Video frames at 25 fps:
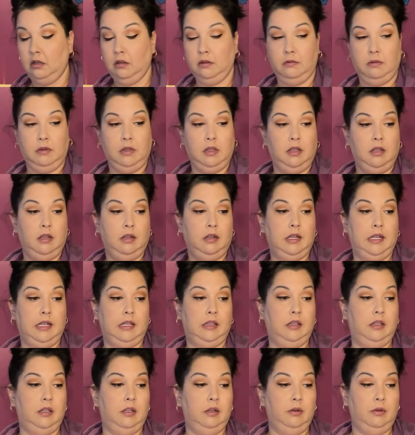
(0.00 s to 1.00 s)
We'll look
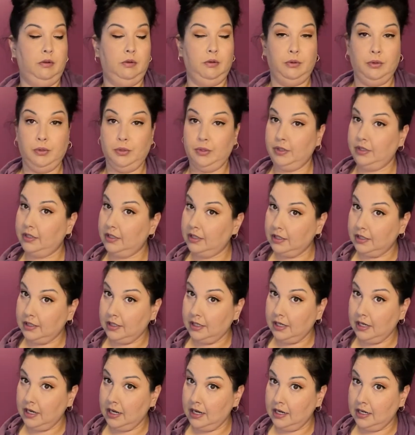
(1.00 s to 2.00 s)
at those
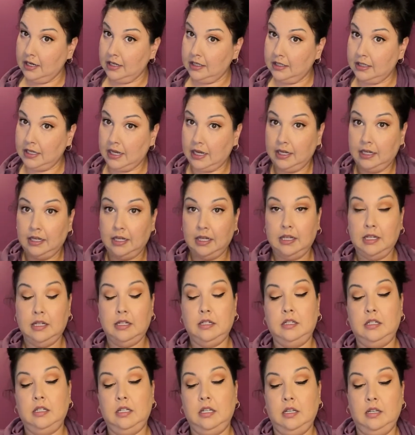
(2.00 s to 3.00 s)
in a
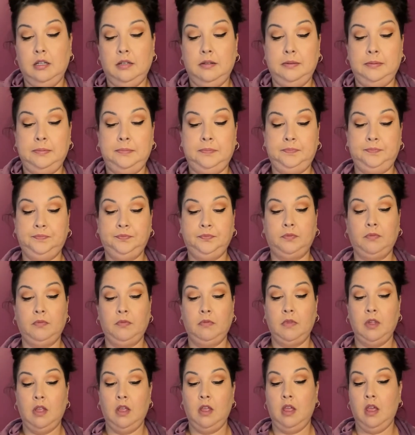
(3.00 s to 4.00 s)
second.
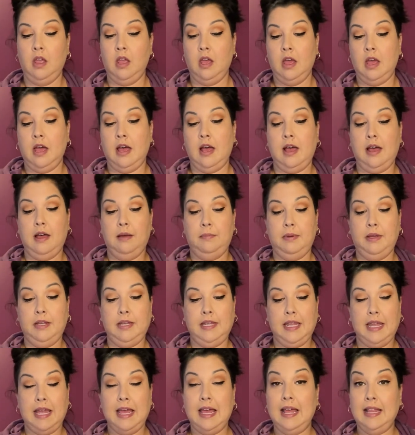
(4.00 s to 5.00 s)
But
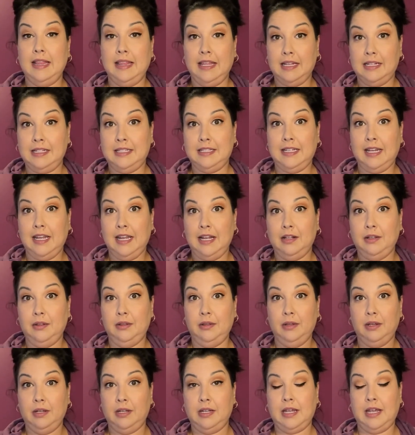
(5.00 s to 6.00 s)
yeah, let's take a
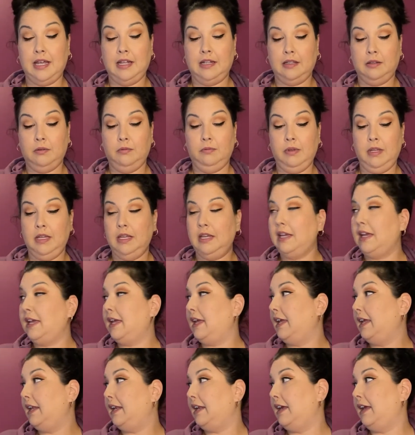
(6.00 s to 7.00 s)
look at the week
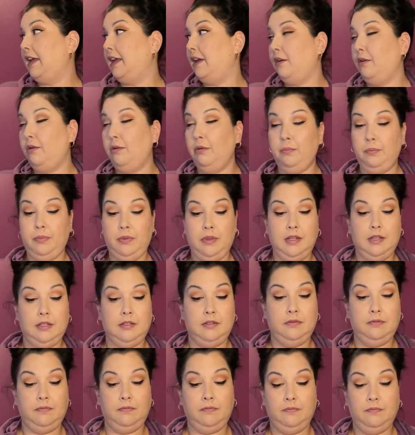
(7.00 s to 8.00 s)
ahead. I hope this
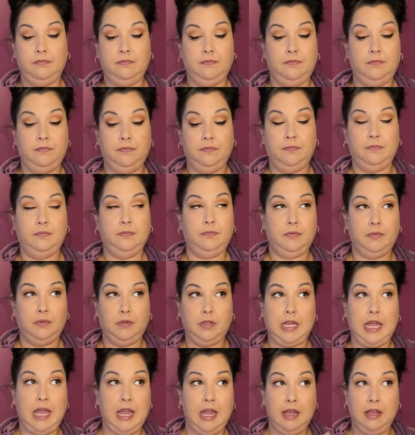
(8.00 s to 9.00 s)

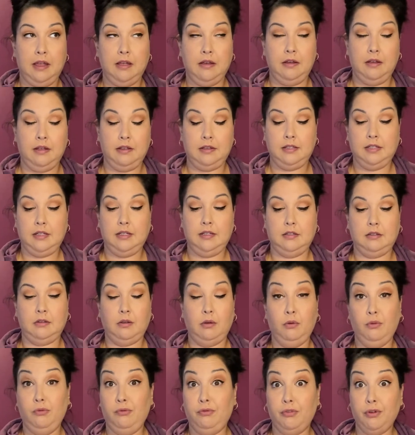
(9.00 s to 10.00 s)
chaos is
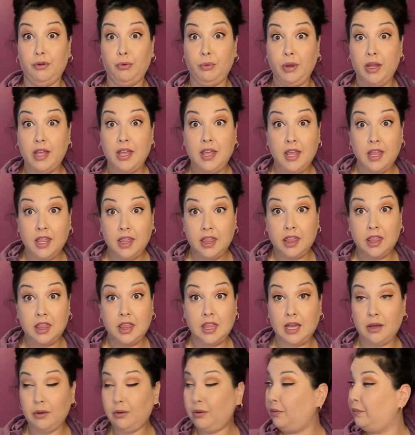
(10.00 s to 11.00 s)
over with.
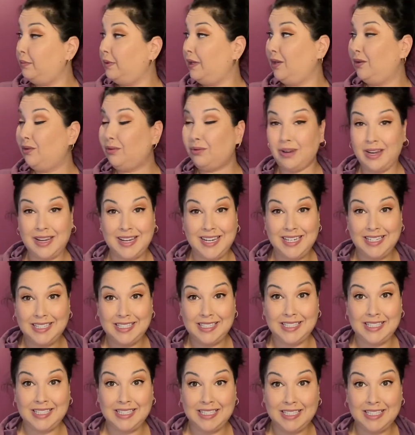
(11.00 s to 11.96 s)
That would be great.